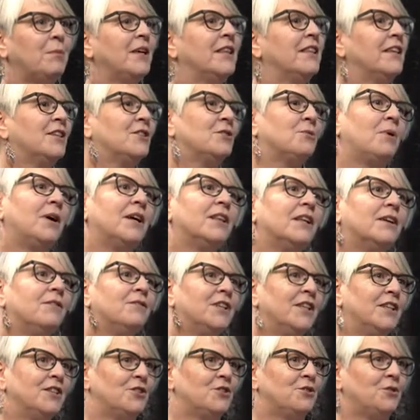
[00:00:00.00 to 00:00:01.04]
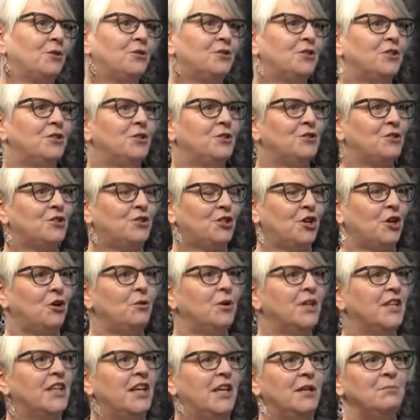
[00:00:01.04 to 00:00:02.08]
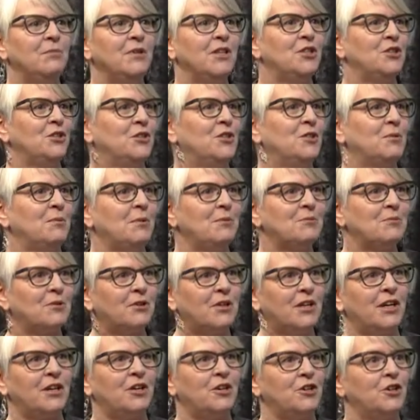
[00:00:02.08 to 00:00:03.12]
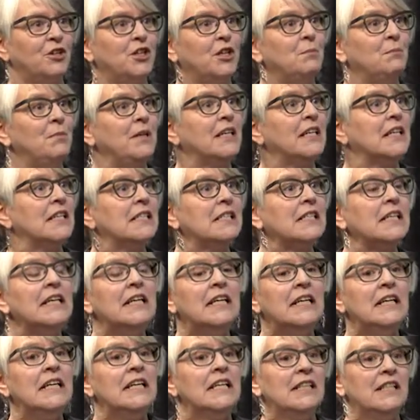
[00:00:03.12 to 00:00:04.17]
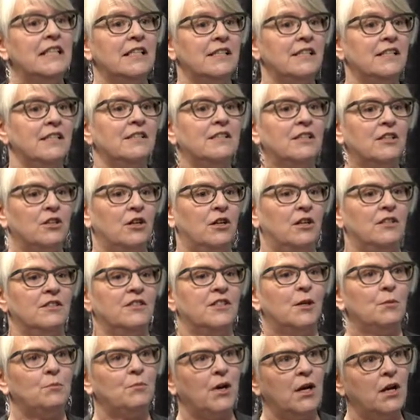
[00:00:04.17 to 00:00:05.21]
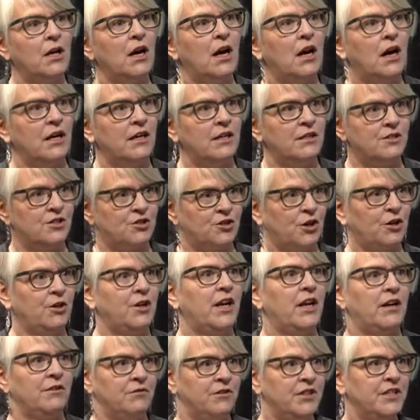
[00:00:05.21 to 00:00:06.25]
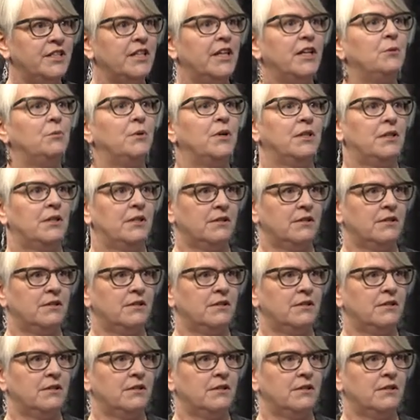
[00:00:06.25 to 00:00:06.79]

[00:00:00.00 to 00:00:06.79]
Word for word: And that's why I love the intro to your show. It gave me goosebumps when I heard it because this is a concept I, I start every day with.